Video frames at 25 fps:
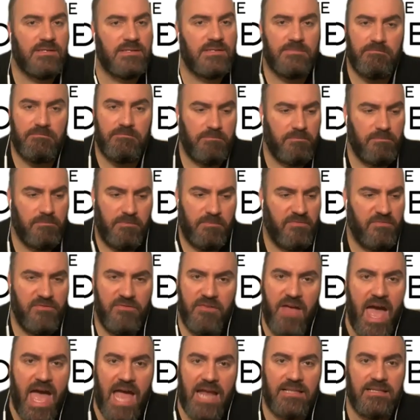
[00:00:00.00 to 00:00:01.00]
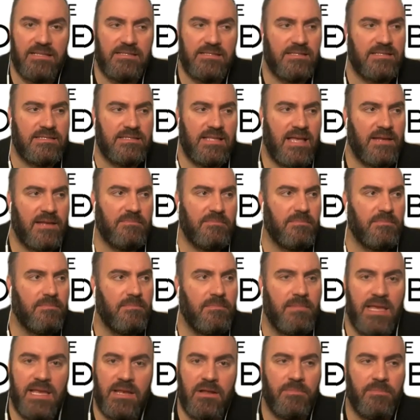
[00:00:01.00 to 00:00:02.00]
is fact, this is not
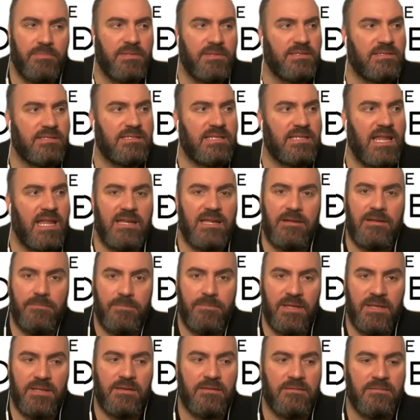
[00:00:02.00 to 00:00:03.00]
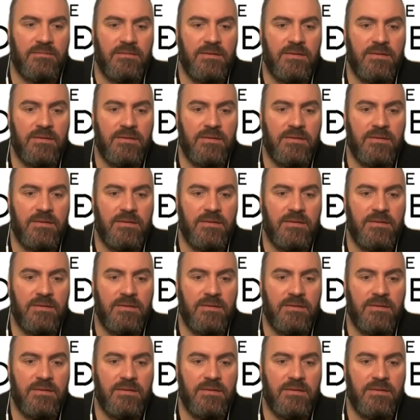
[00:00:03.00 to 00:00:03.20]
made up, this is not an opinion,